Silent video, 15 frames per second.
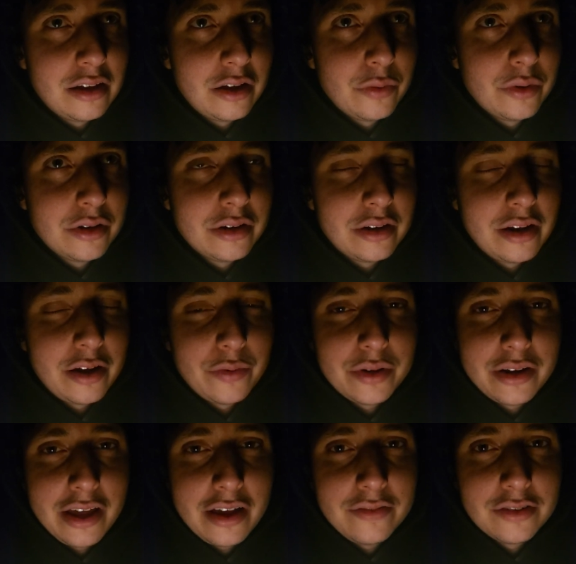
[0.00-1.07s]
I
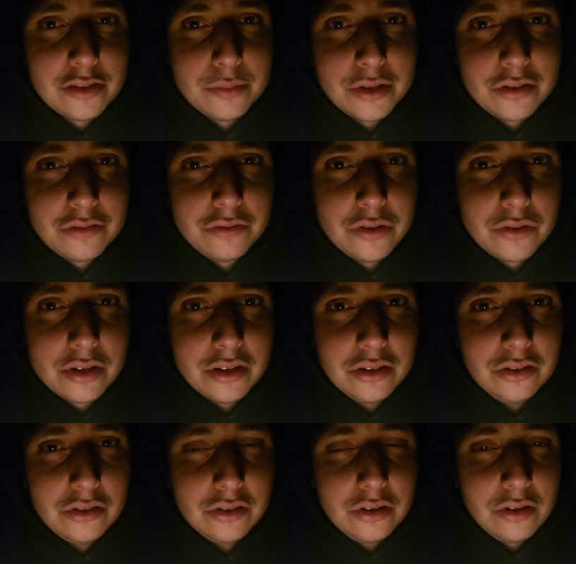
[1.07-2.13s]
wouldn't have as much
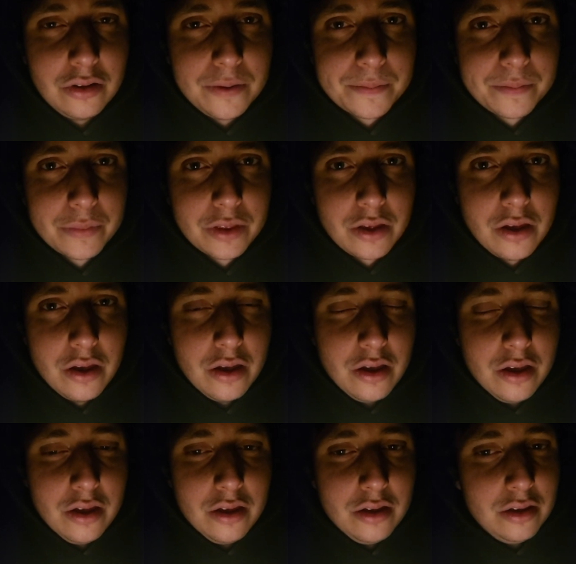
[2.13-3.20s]
focus,
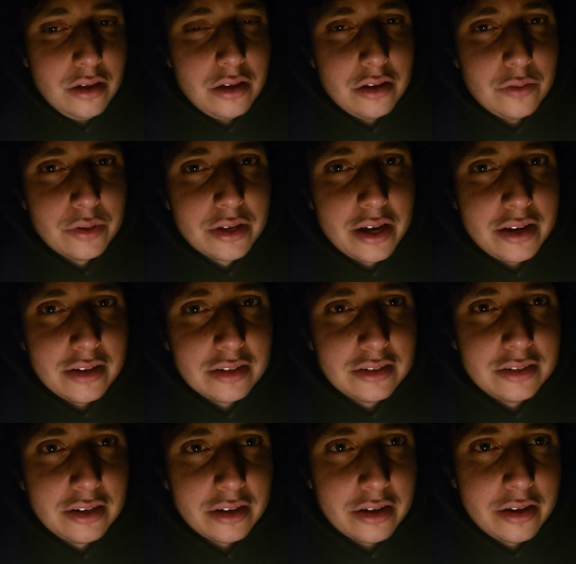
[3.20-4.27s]
and it would kind of
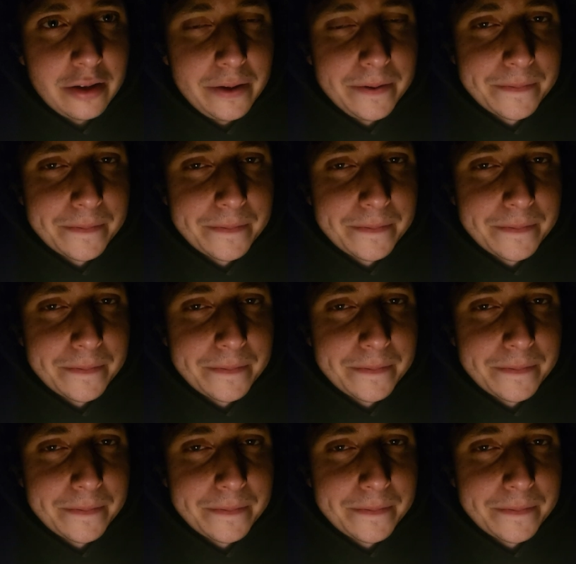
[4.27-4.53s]
suck.